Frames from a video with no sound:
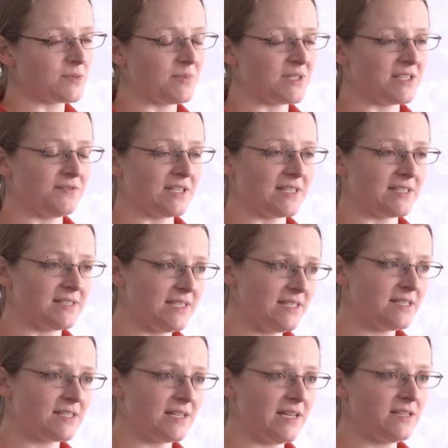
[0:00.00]
it's specific
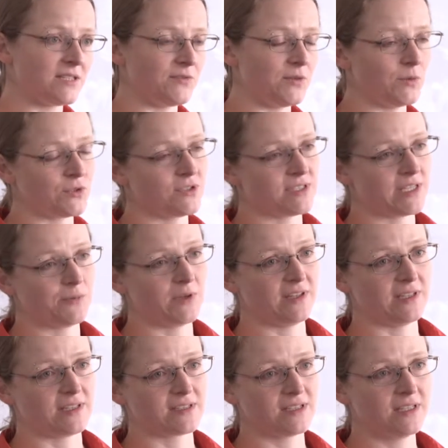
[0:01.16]
disease states, if you want to say whether
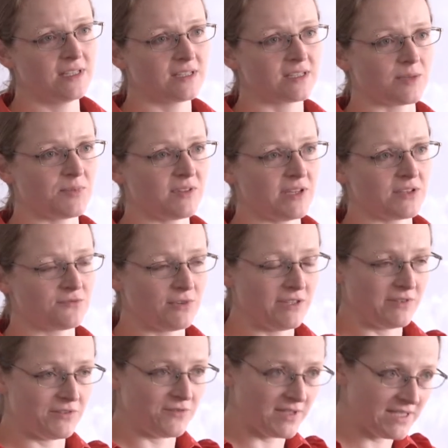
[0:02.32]
it's something that's
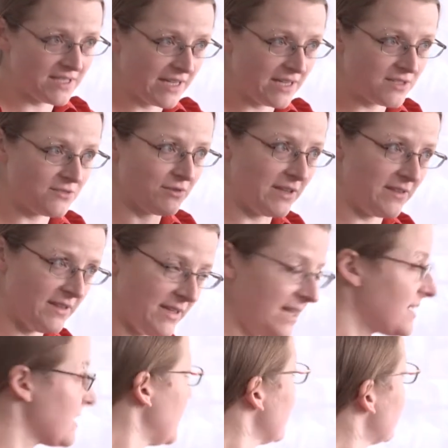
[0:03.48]
relevant for this cancer rather than
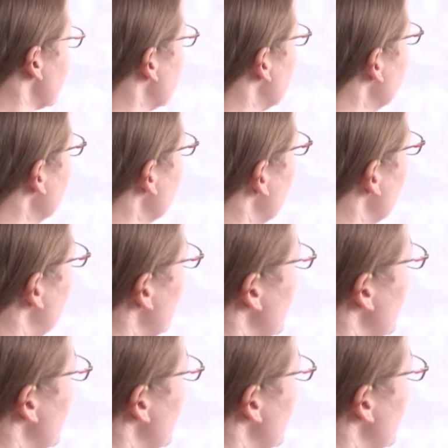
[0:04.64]
that cancer, if